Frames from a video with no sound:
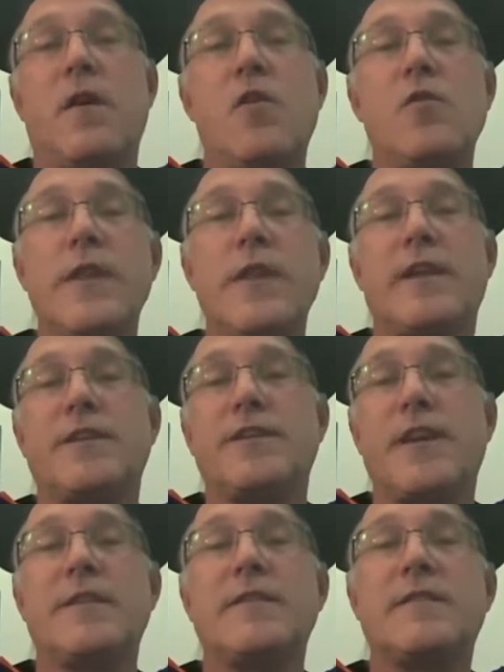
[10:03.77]
only get a
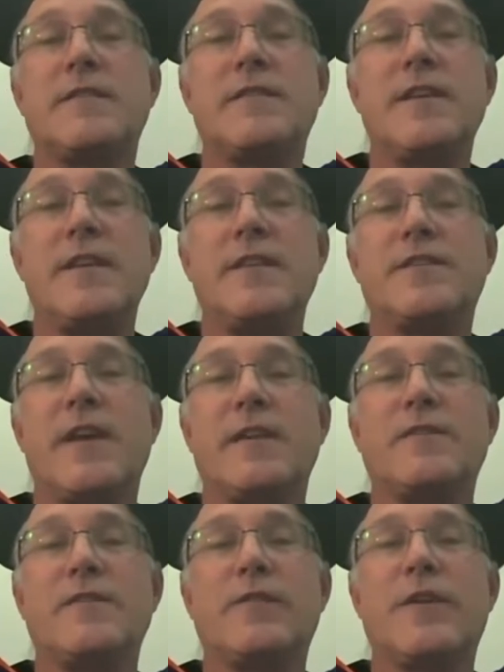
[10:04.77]
chance to see the
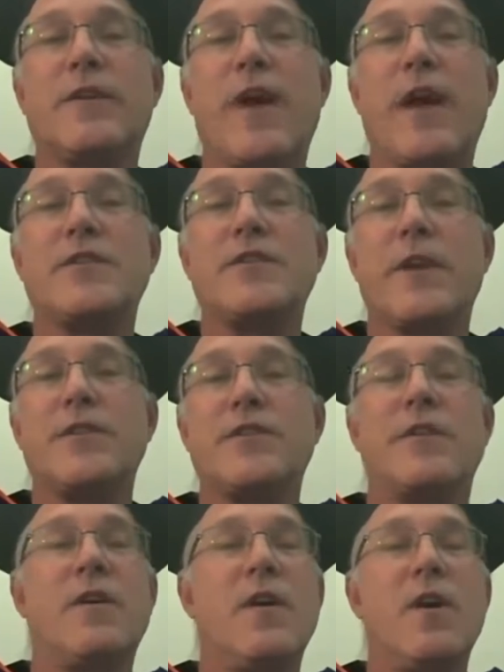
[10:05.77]
chancellor at
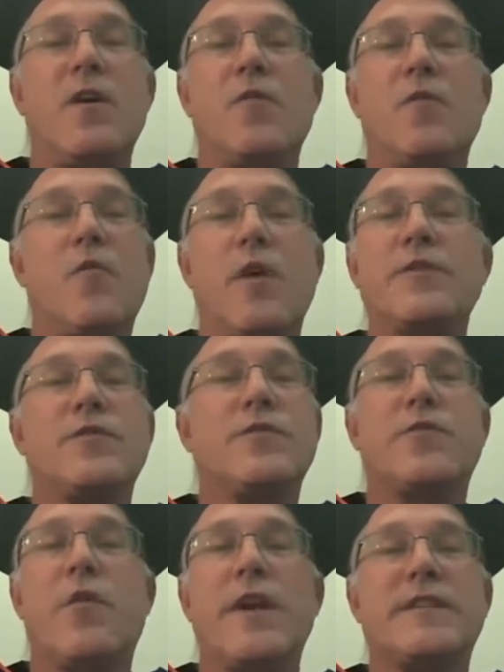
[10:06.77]
graduation once or
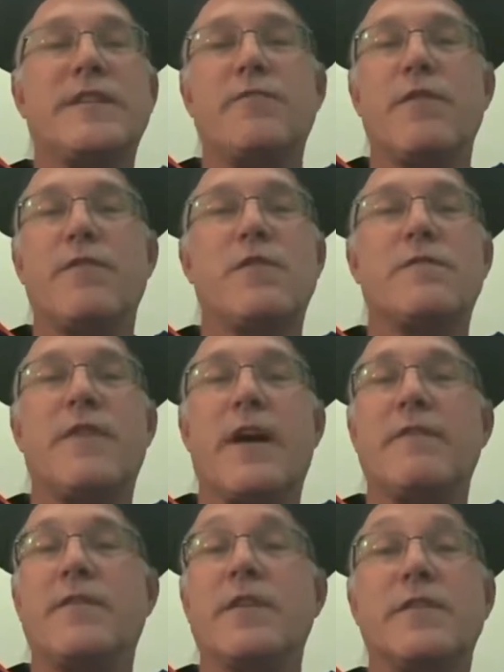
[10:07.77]
twice every four or
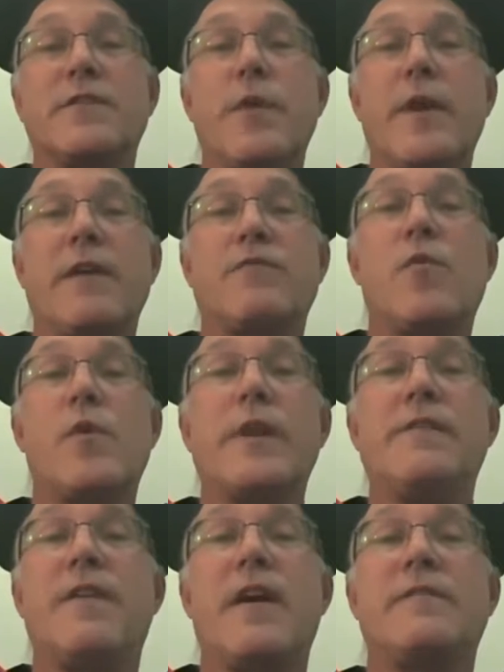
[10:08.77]
five years. We have
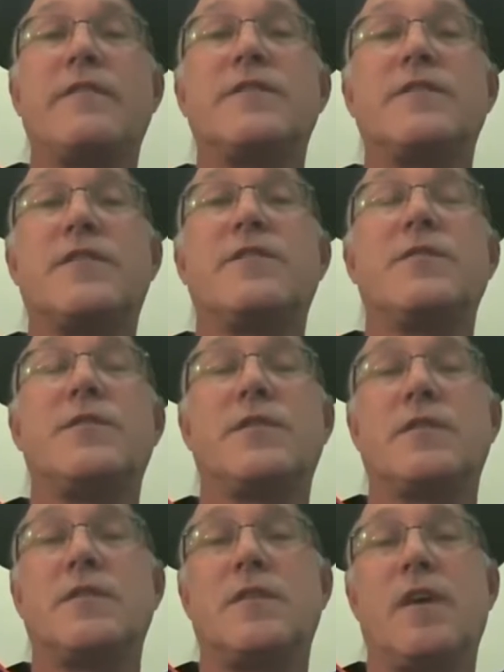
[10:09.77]
25
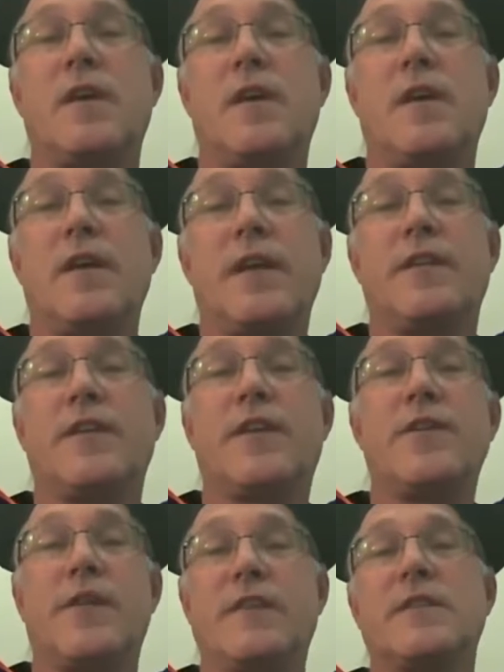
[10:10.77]
institutions in the
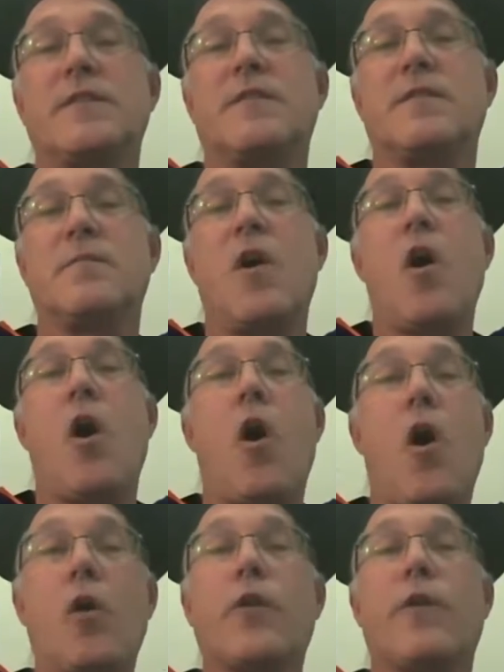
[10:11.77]
CUNY system,
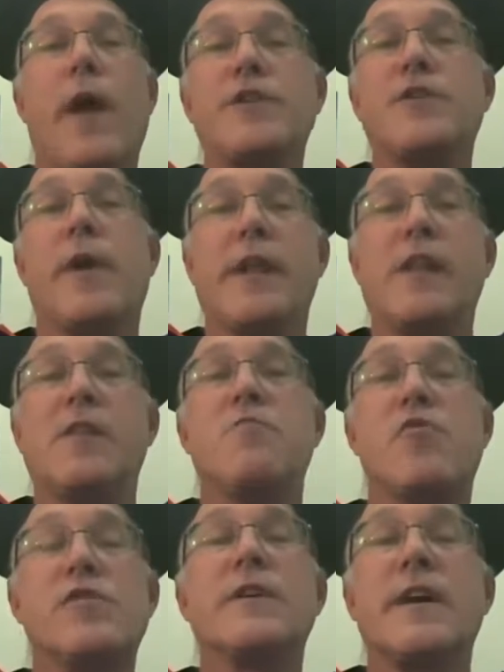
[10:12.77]
all graduating
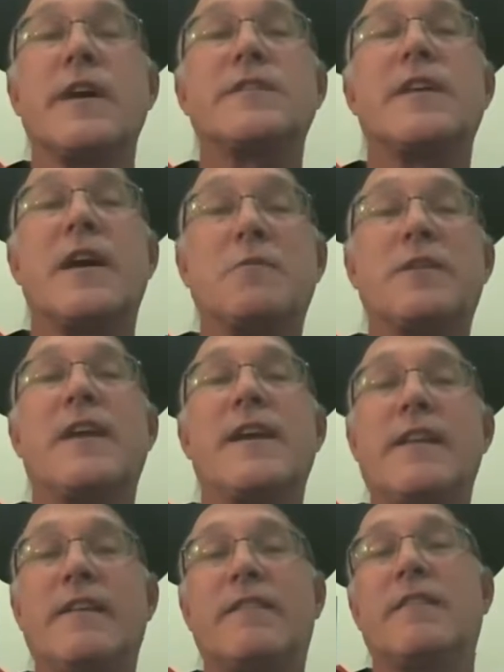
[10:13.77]
more or less
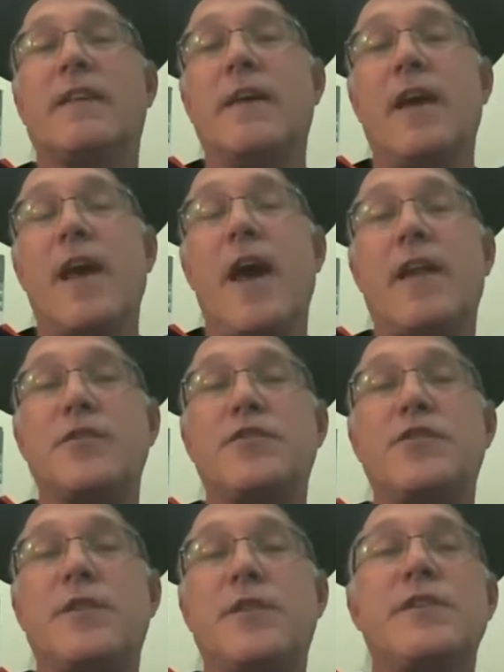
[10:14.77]
simultaneously, and a
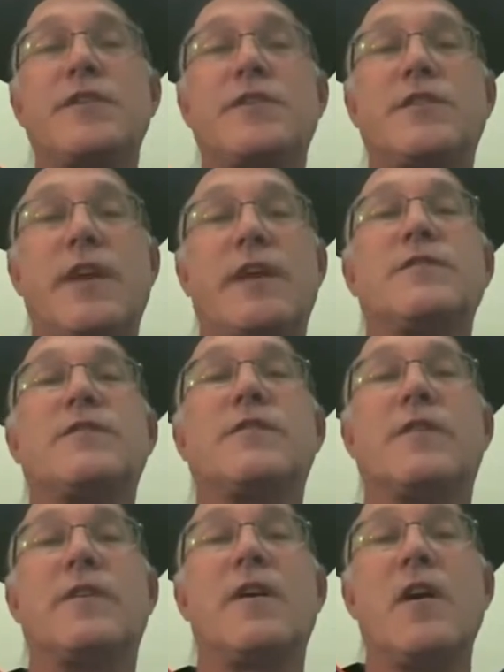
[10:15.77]
judicious
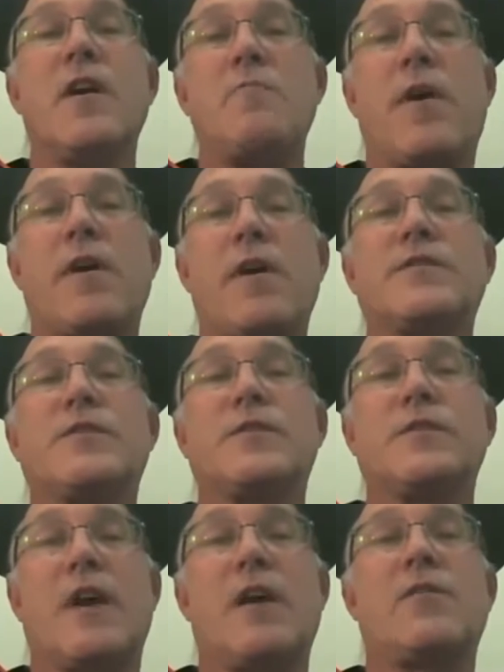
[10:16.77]
chancellor
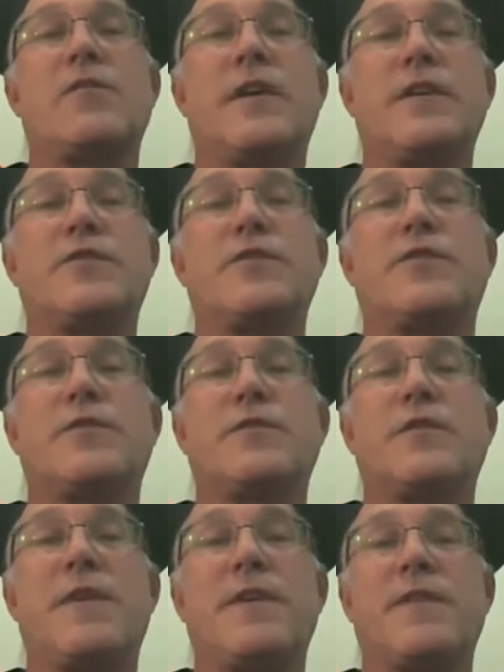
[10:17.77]
parcels out his or
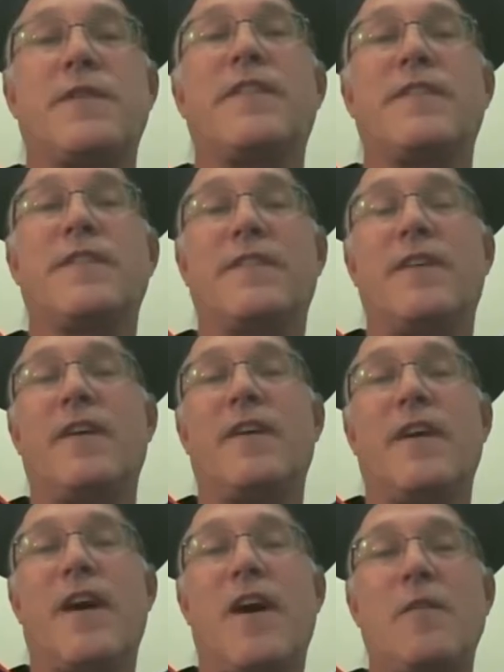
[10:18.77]
her appearances
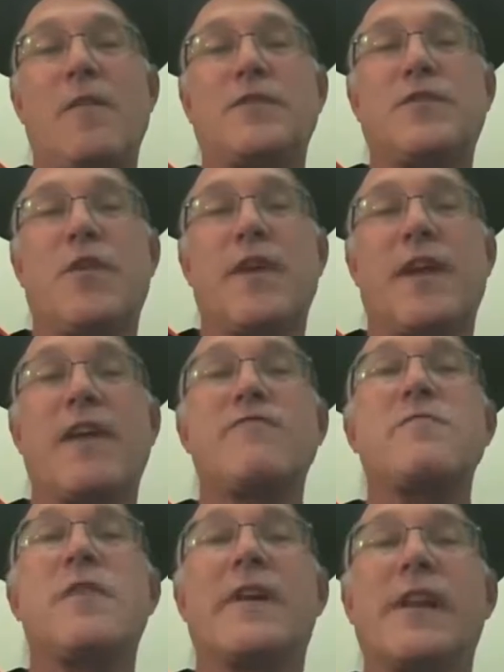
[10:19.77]
um, so that
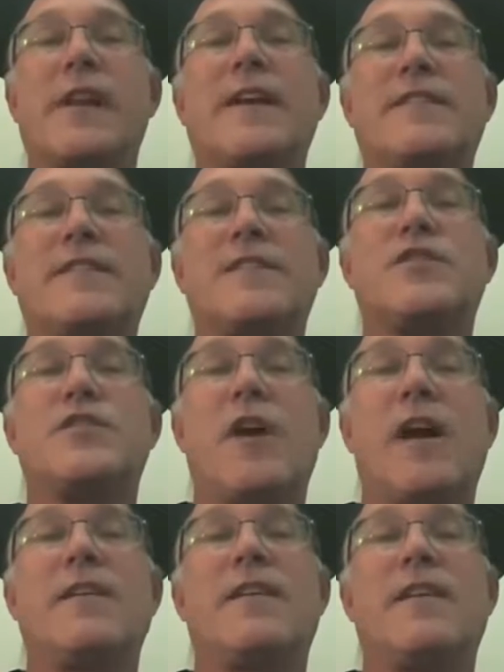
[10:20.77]
everybody gets a
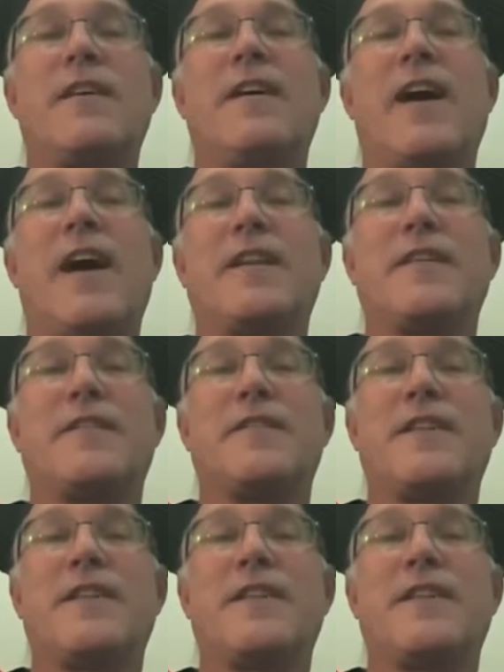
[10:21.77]
shot at their